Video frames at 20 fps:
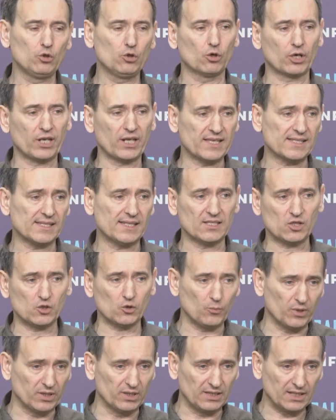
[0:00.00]
is
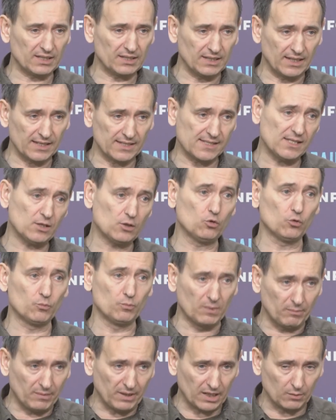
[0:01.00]

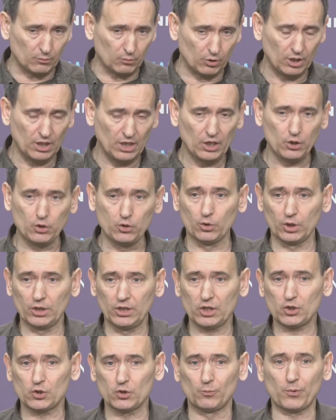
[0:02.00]
creation of the tribunal
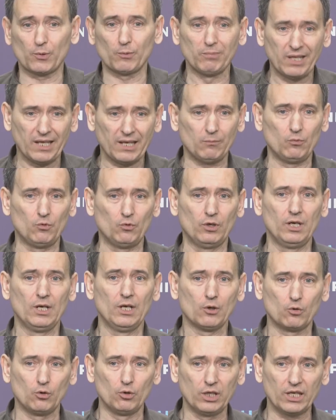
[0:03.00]
under the
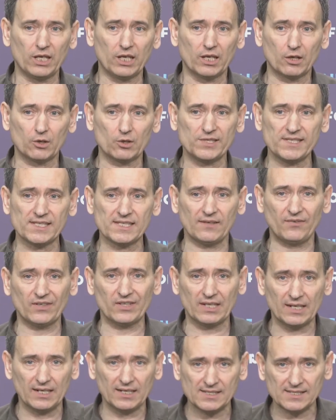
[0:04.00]
mandate of
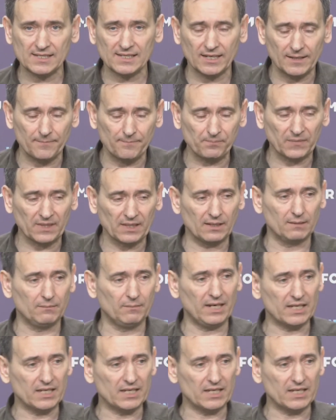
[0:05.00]
United Nations.